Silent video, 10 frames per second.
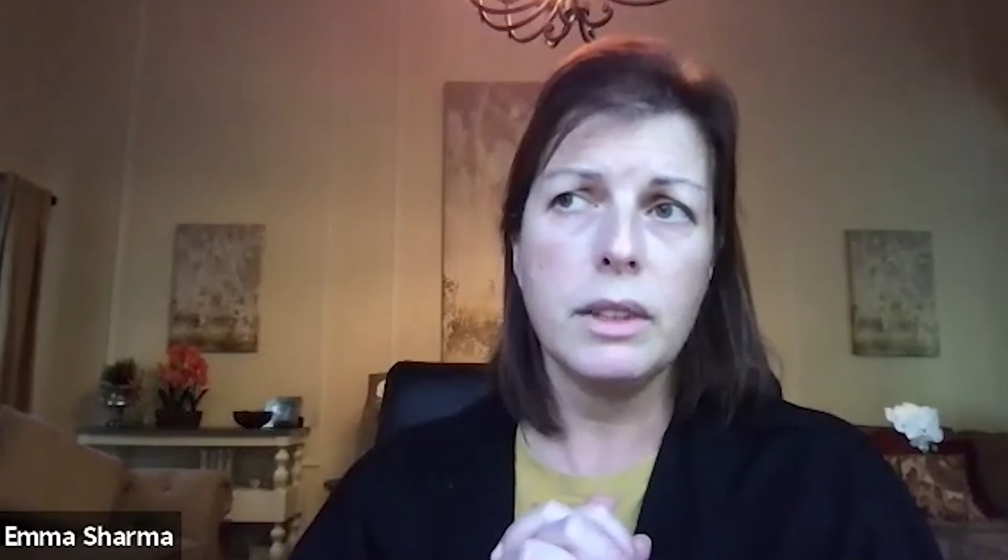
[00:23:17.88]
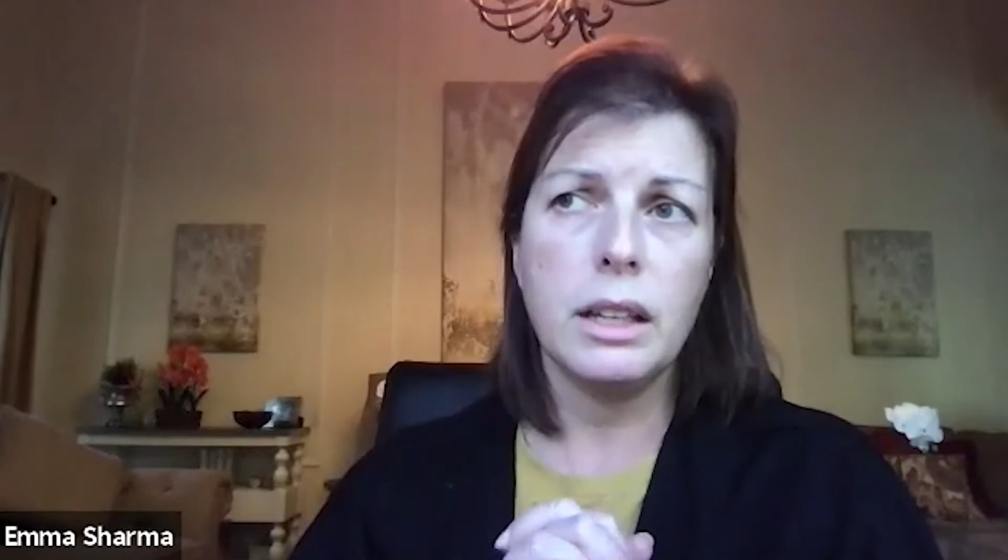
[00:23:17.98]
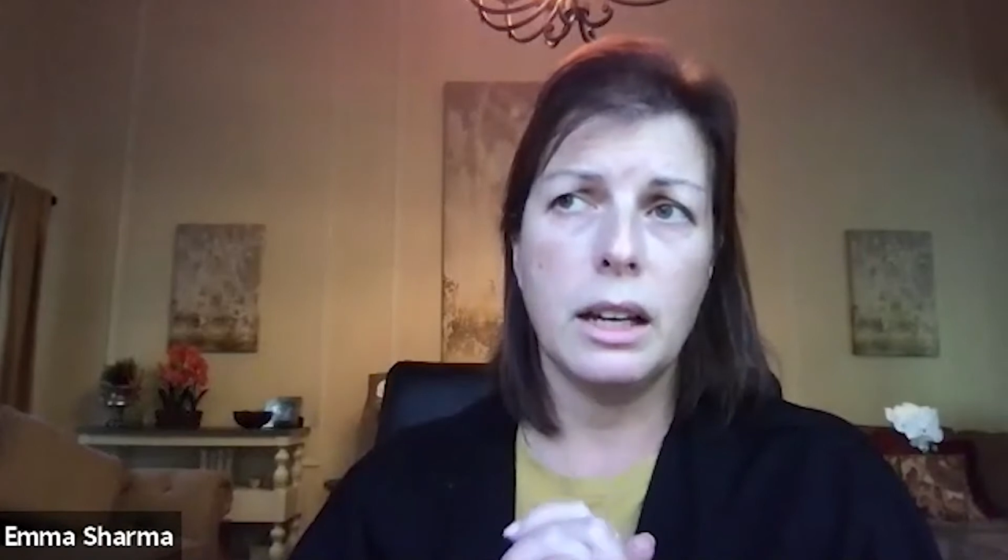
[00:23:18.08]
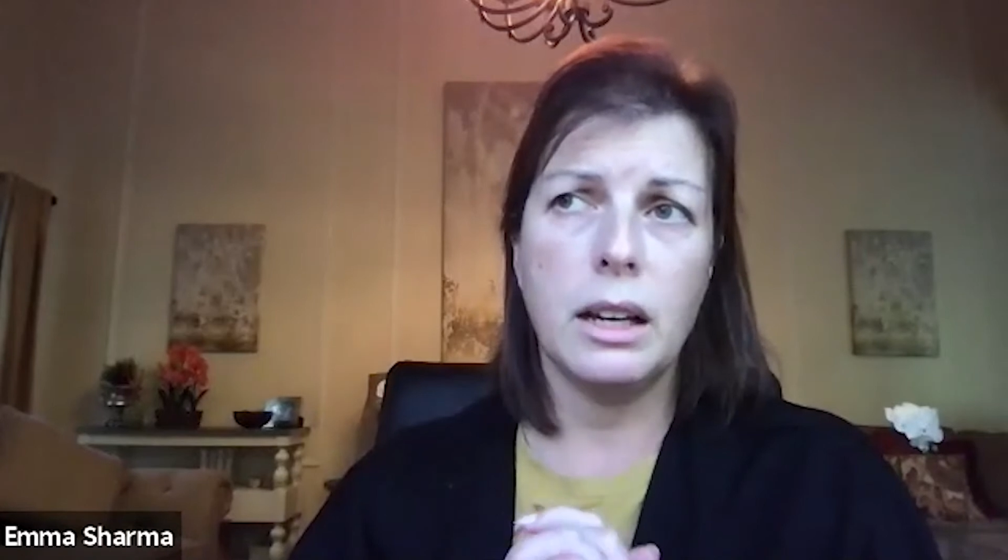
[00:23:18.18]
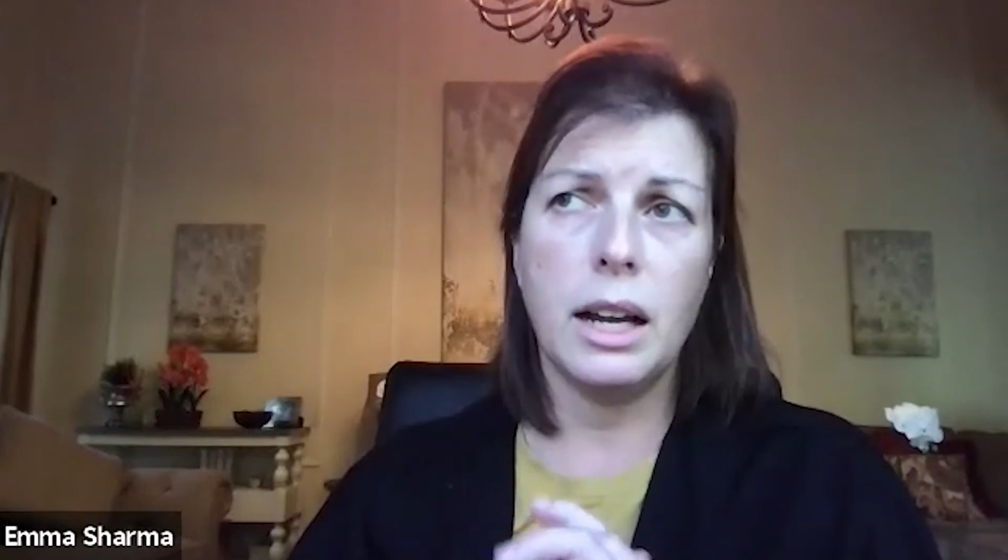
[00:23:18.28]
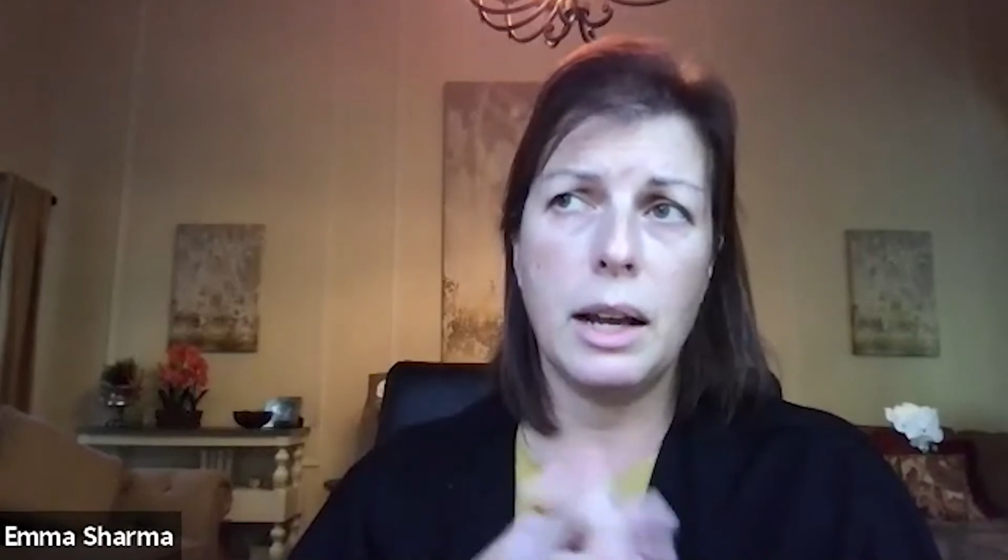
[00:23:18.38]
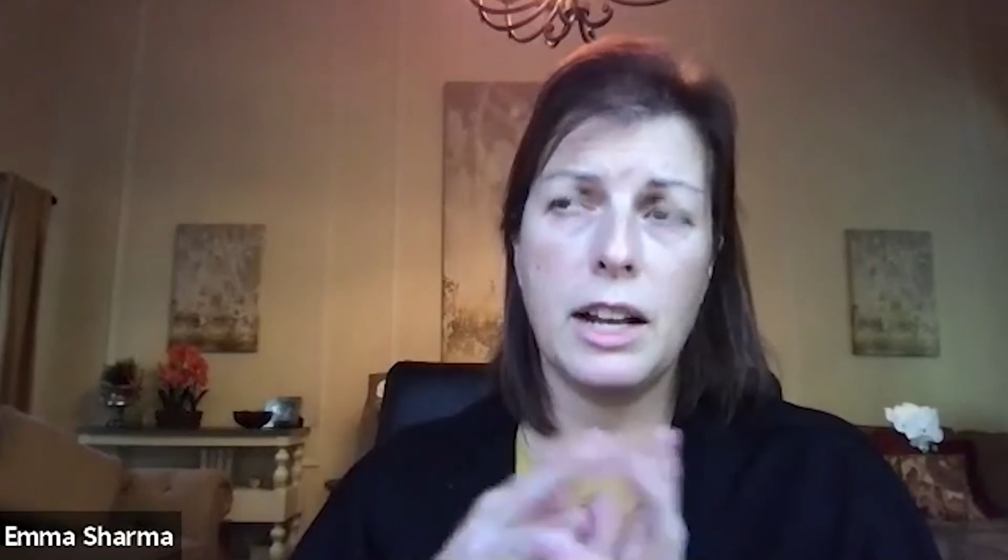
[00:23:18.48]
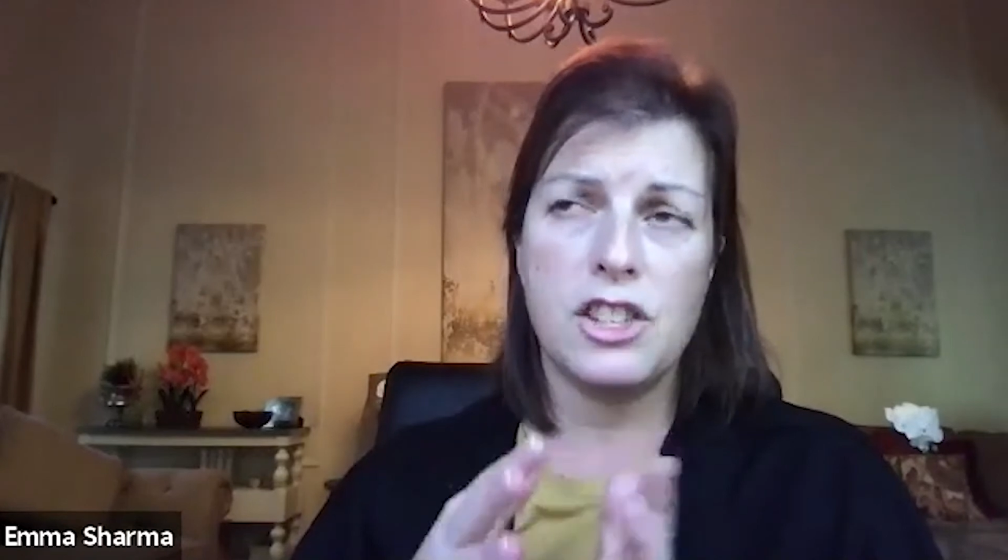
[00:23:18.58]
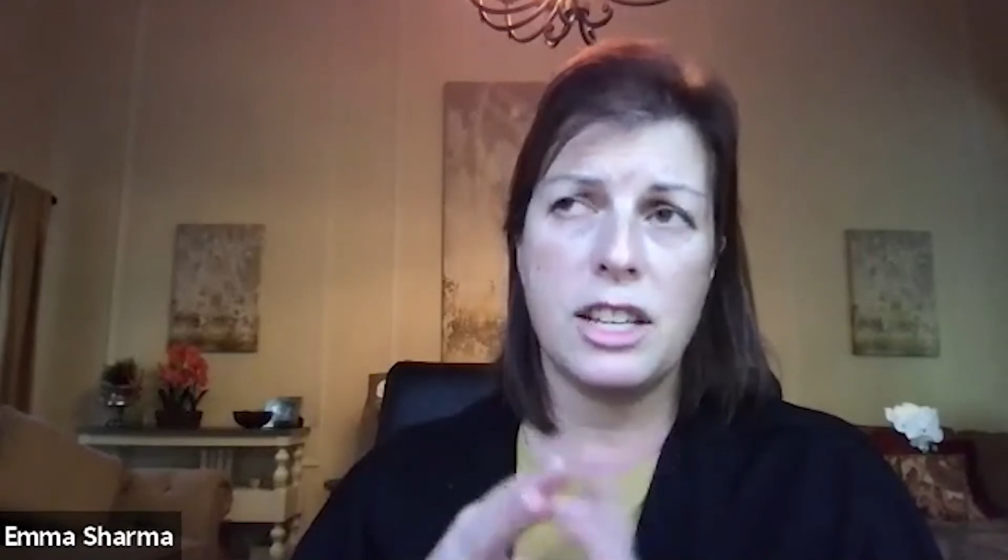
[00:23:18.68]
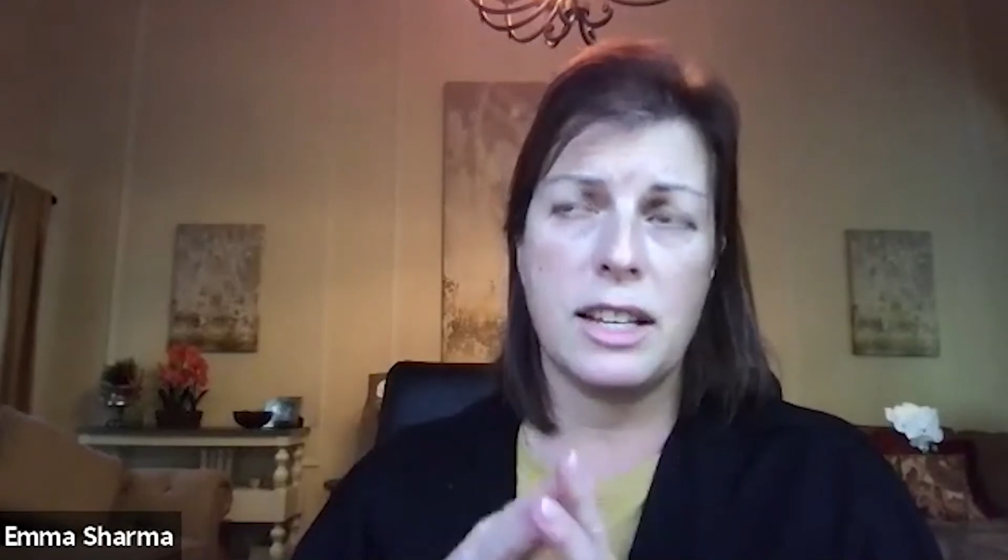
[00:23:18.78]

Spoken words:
I actually